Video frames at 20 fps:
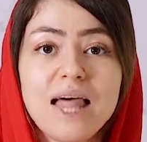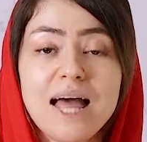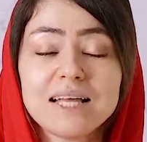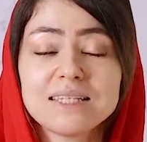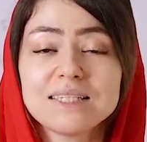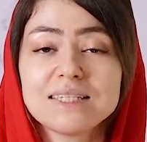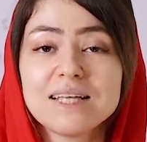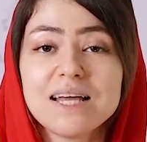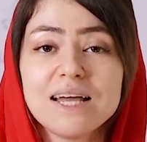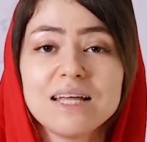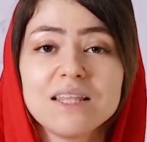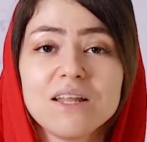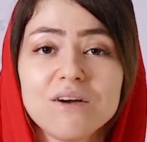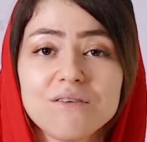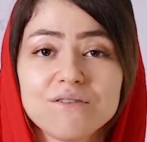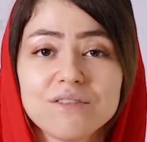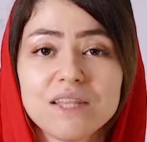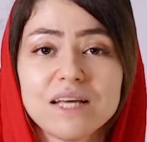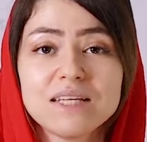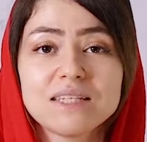that's the end
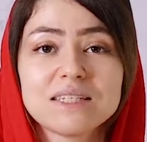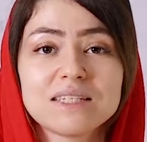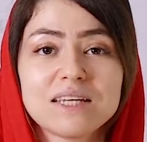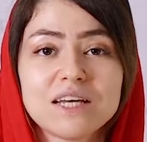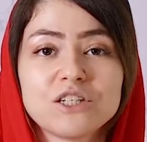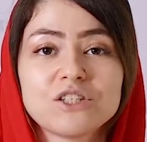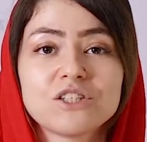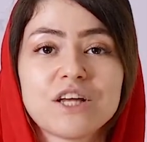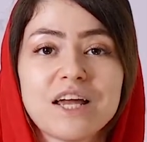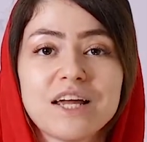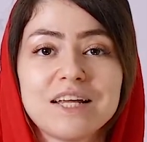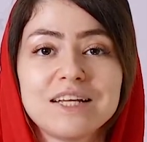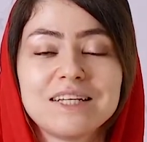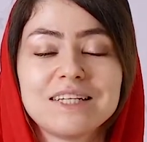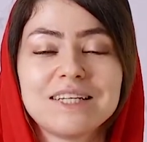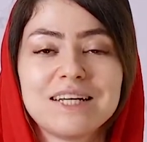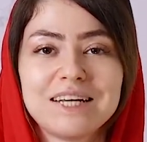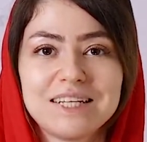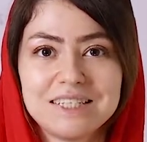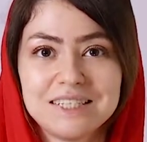of this
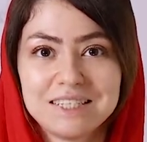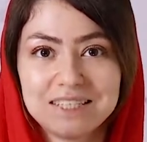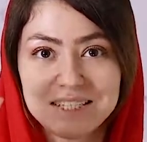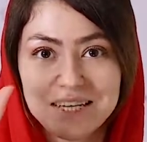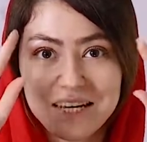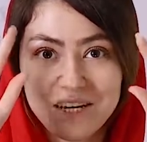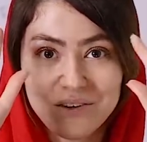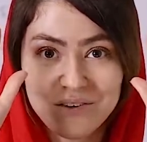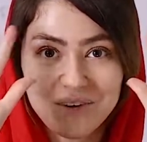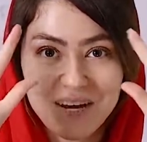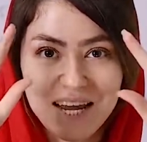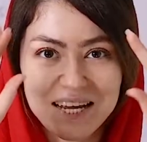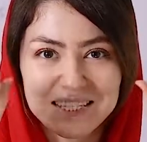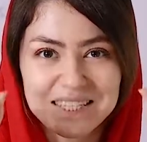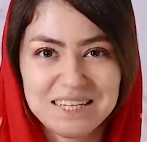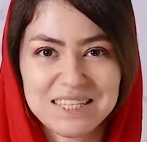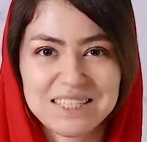session. See you next